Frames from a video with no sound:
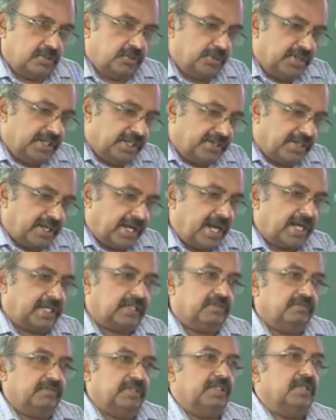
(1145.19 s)
to
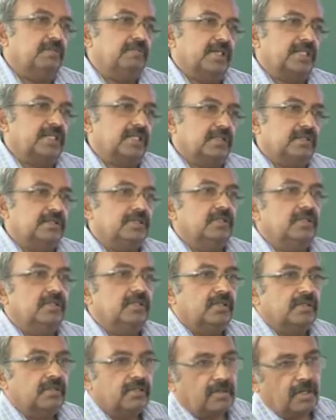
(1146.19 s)
interact with the metal
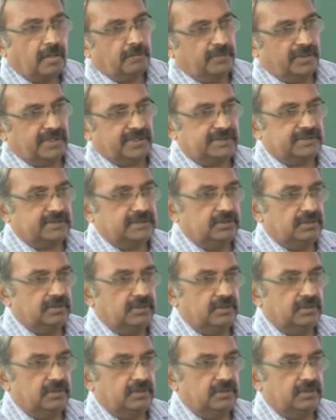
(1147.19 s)
complex.